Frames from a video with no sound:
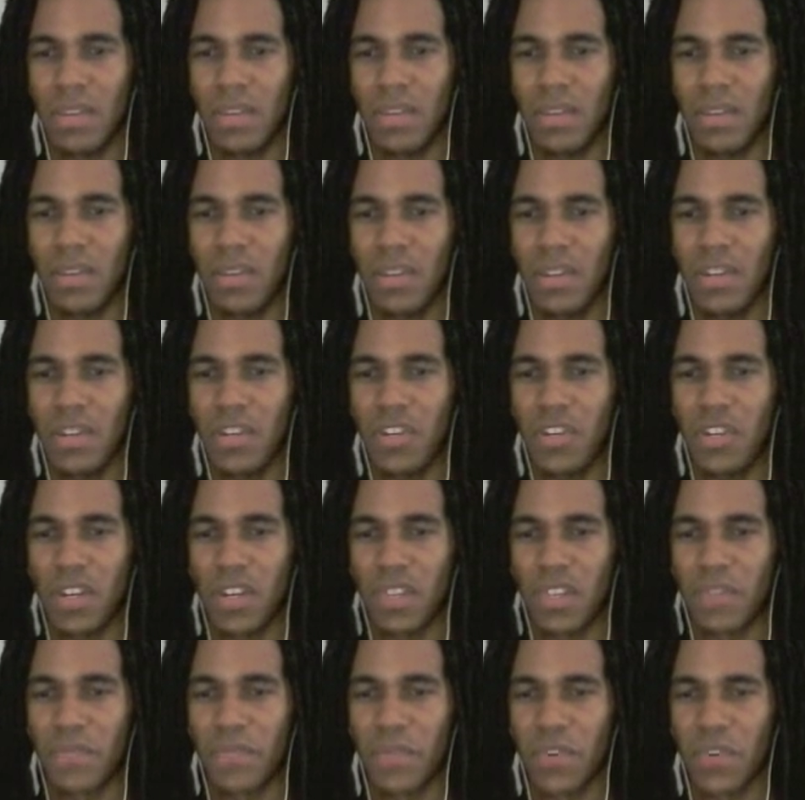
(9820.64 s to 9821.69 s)
Ninja
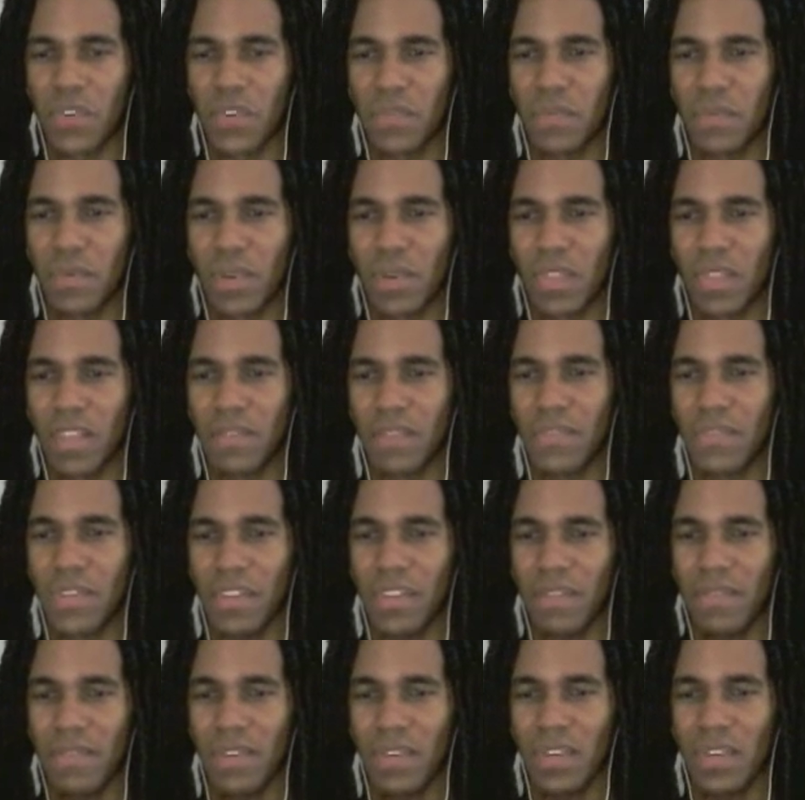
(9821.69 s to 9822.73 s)
on the first floor loves
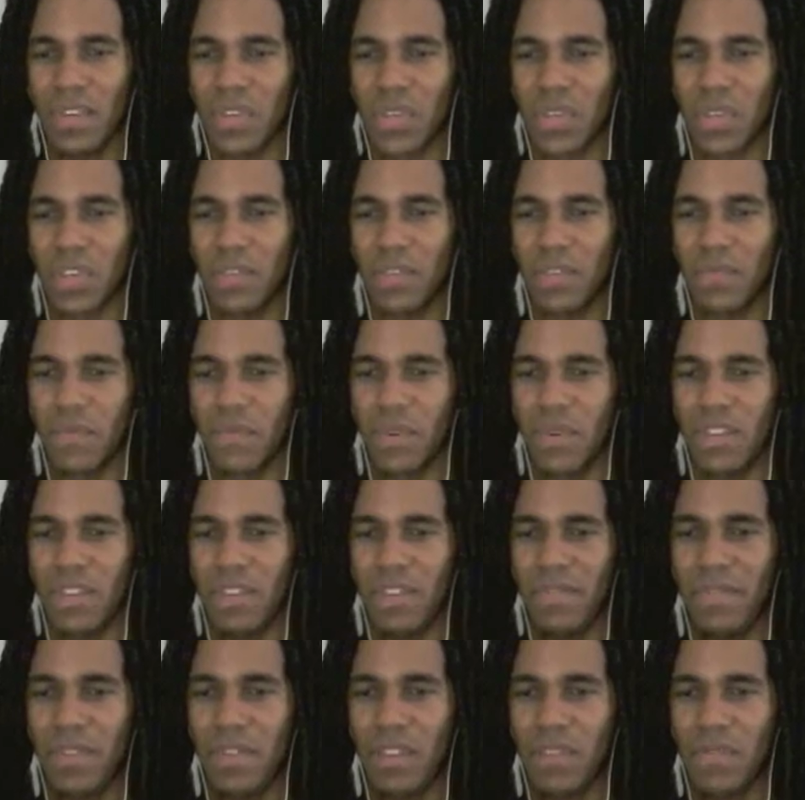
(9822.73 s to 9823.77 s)
TV. He's looking for a
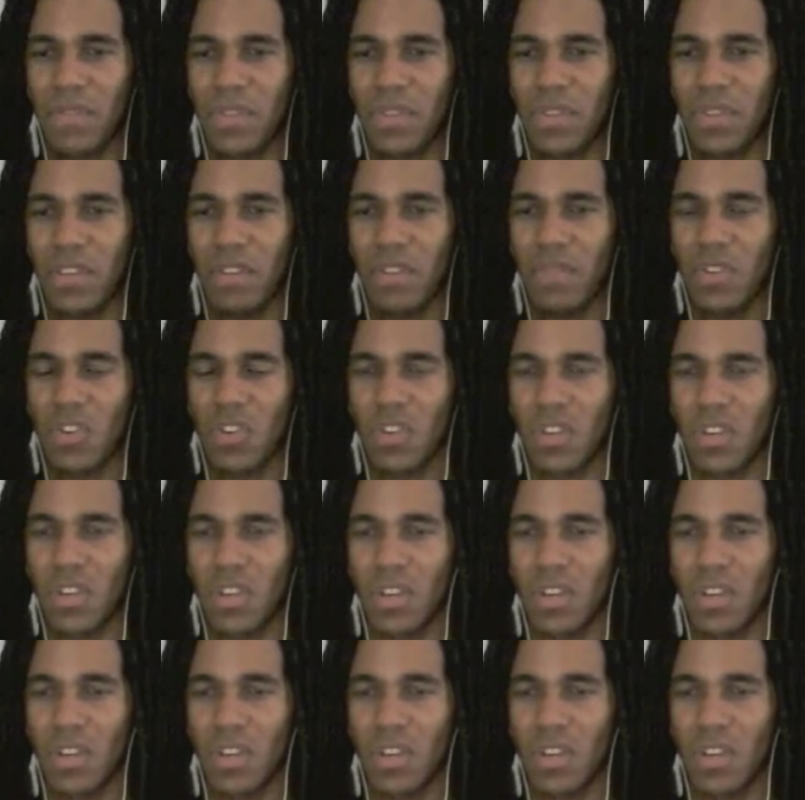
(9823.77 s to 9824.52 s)
DVD of a TV show.